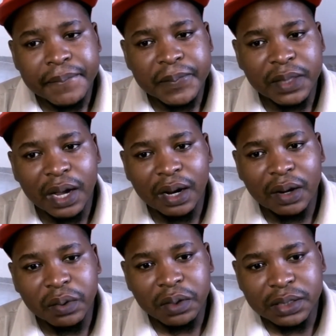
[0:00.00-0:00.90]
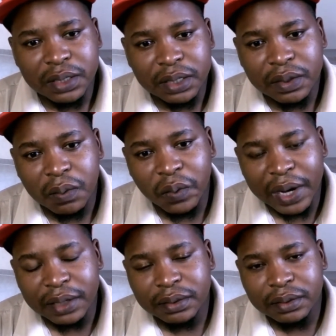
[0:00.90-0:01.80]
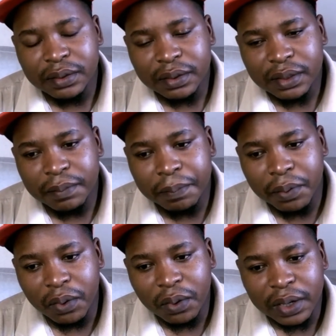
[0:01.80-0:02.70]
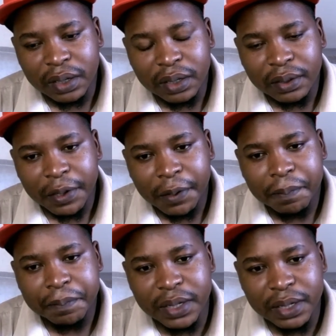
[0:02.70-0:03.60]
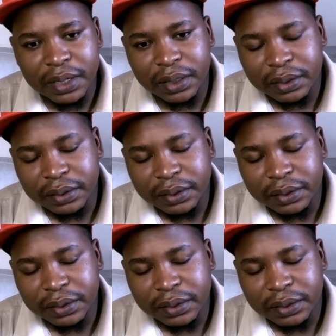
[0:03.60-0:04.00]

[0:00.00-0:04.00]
now we're seeing the white boy peeing